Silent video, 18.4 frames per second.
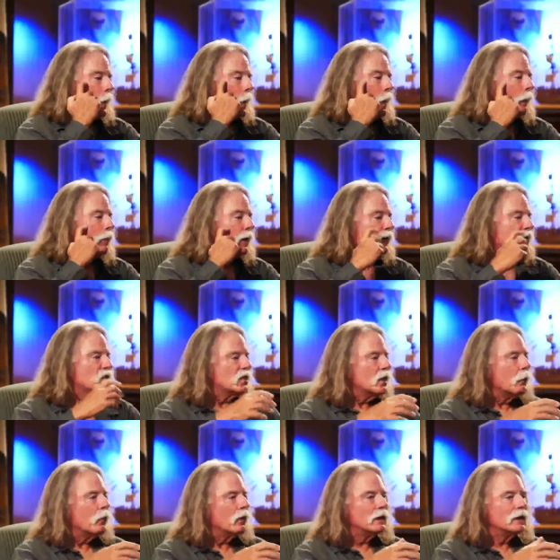But if
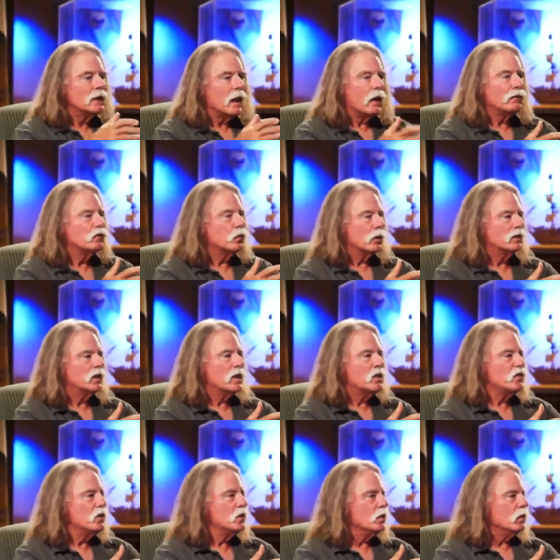someone loves what they
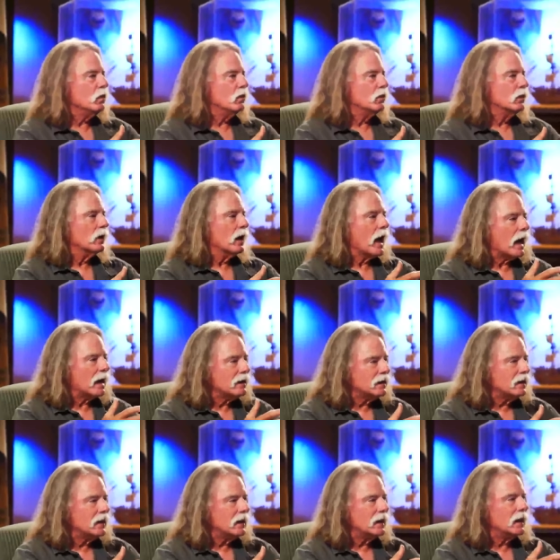do,
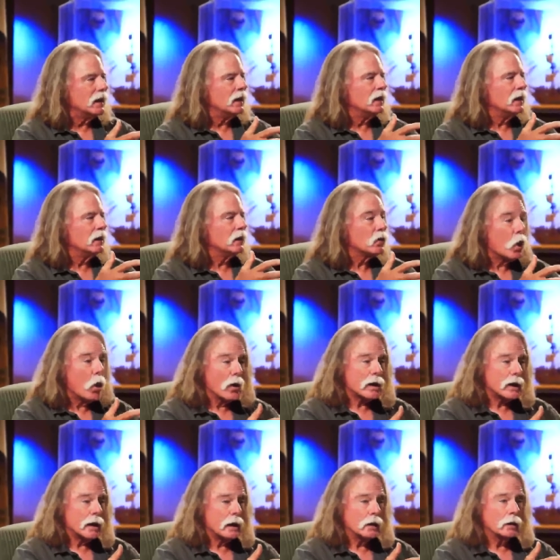IT,
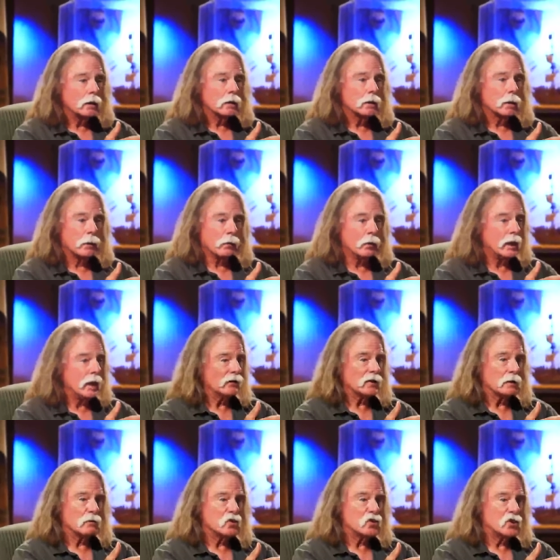cooking, I mean, we have
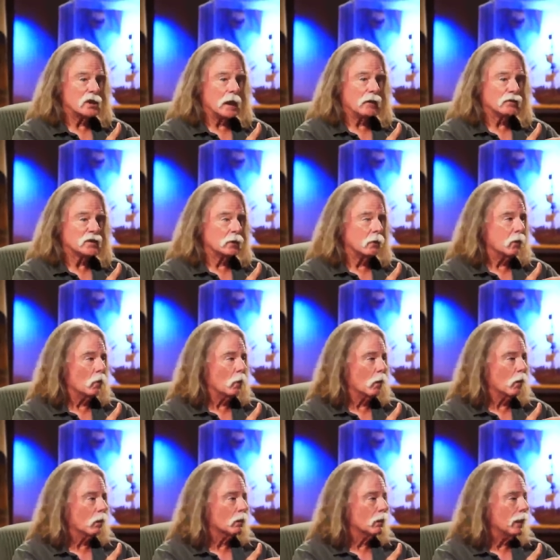some chefs that were
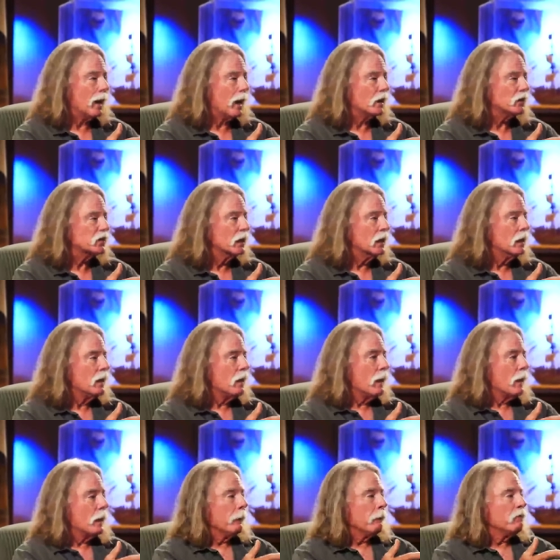world class,
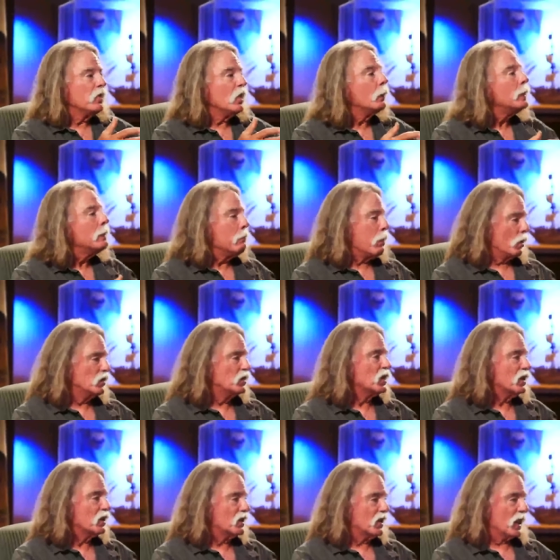they'll be most
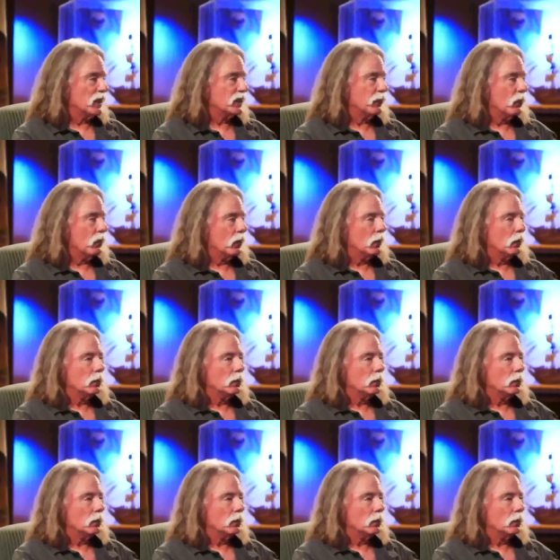successful.